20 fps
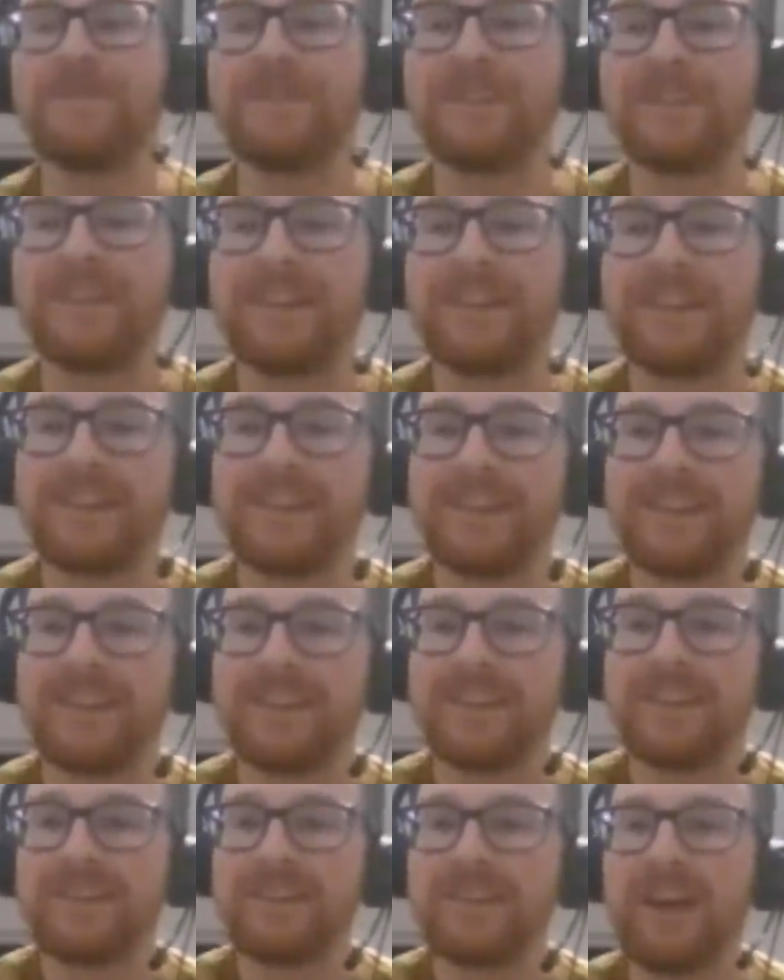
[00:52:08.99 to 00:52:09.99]
Yeah, I
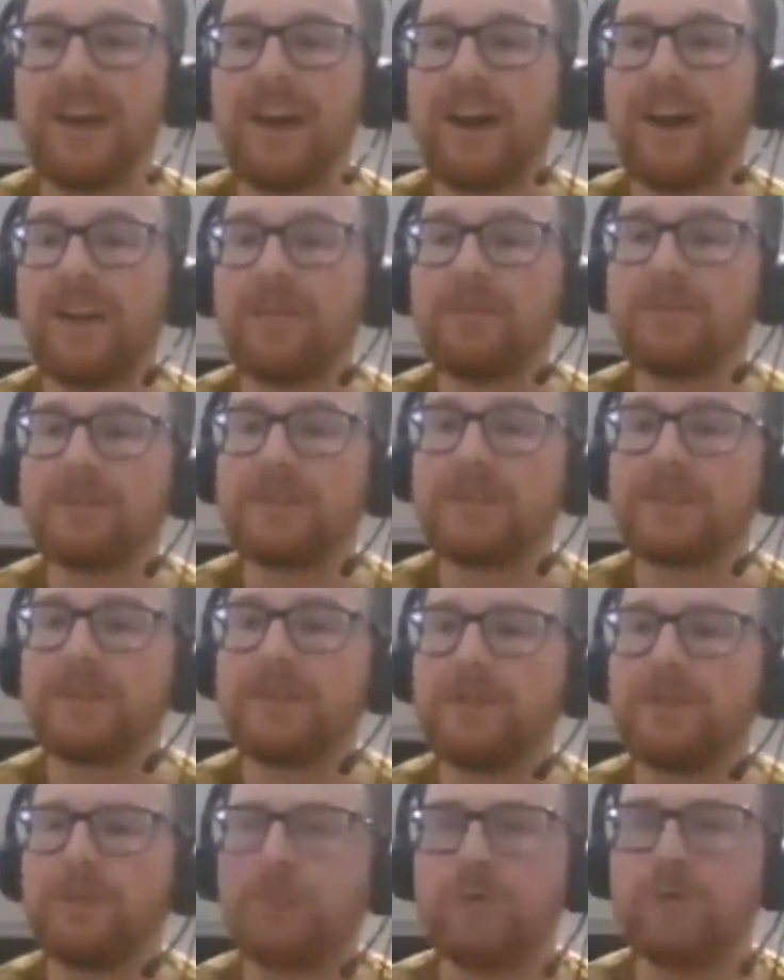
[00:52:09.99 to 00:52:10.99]
would. For
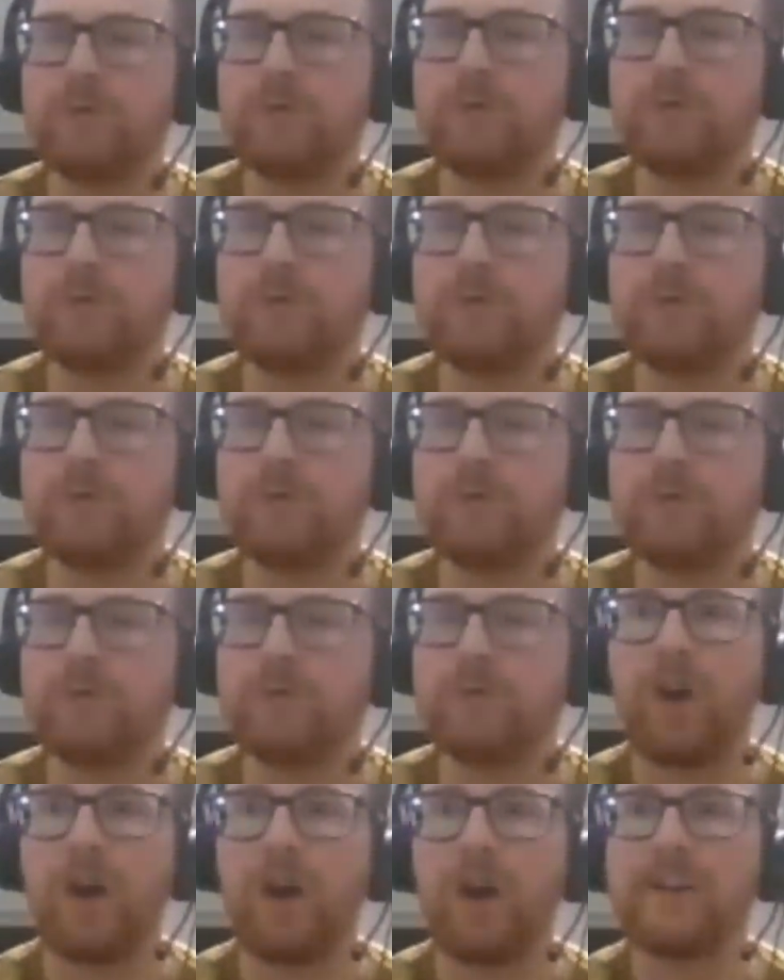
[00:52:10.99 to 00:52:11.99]
most,
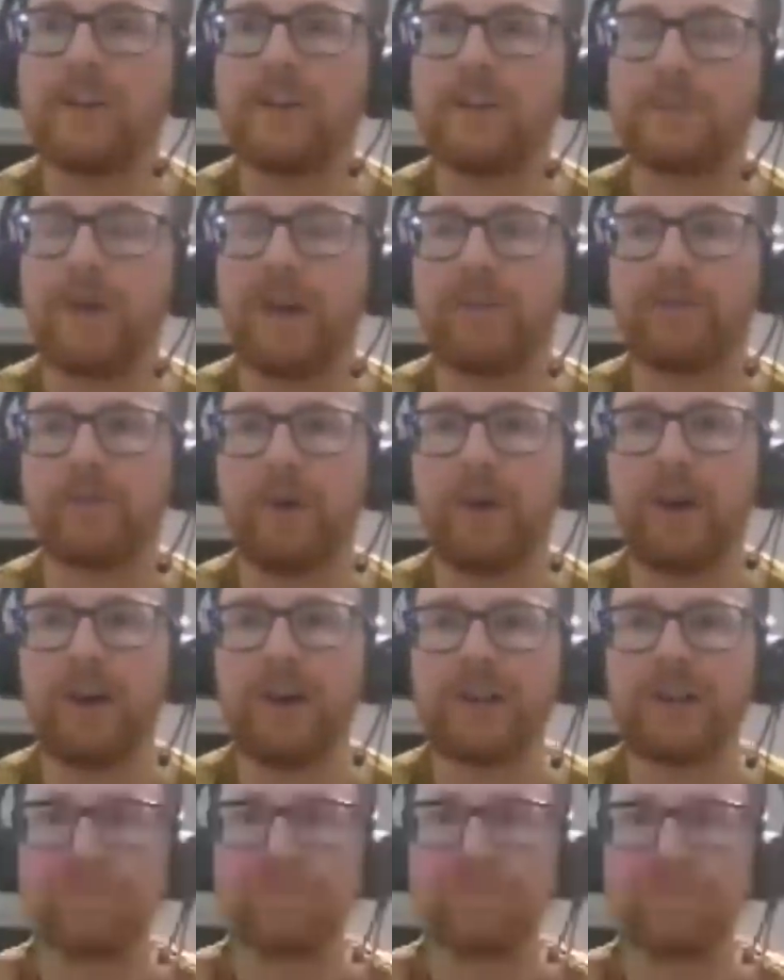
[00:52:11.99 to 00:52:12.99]
what I'd expect from my
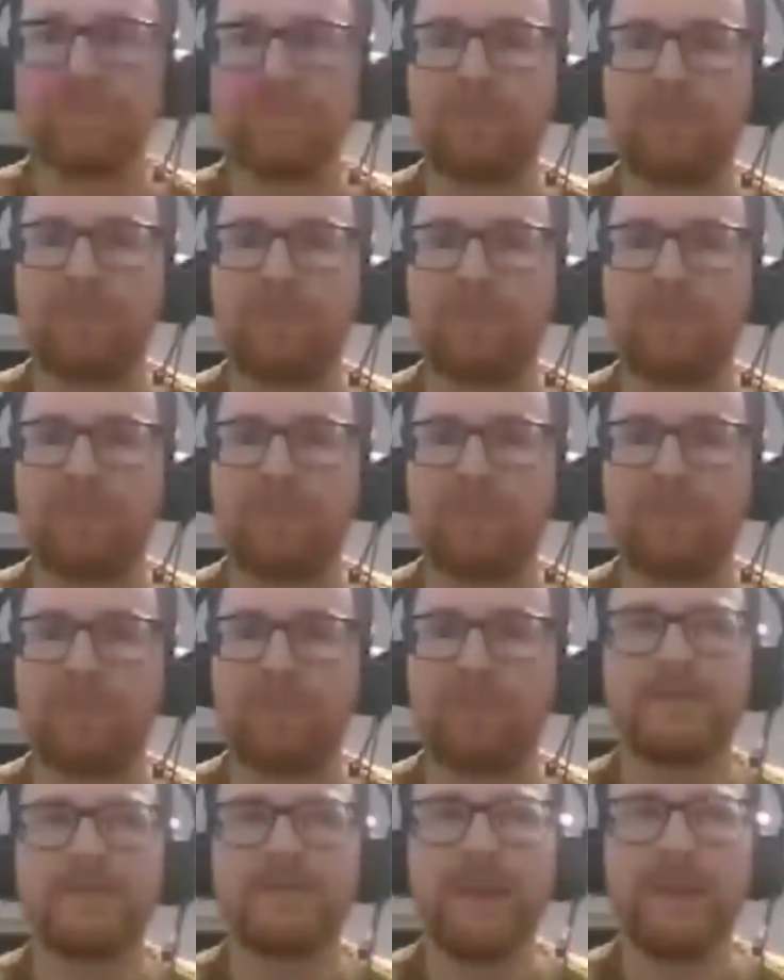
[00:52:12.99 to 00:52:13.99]
highest paid player
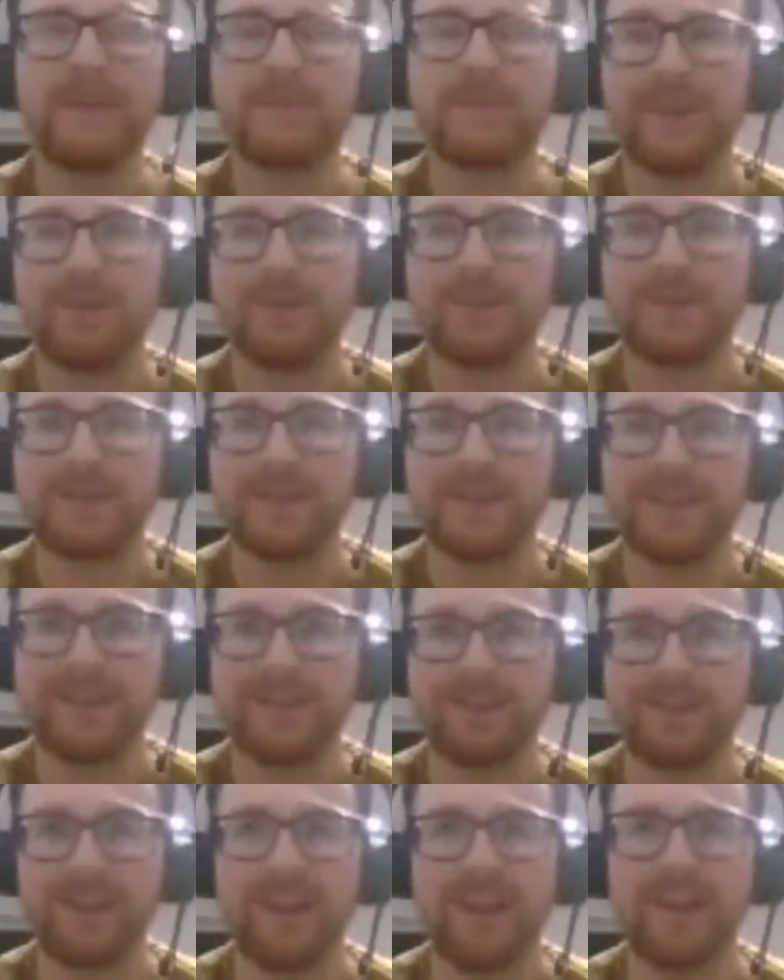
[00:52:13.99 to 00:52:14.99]
depends what they were doing,
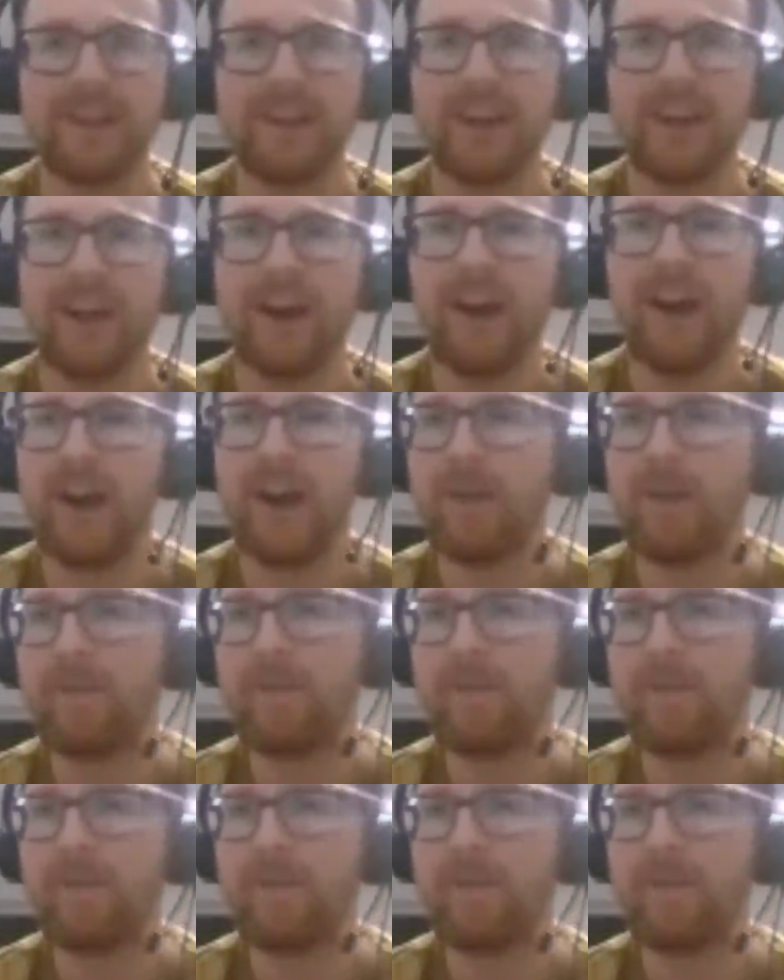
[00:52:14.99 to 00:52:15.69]
really. I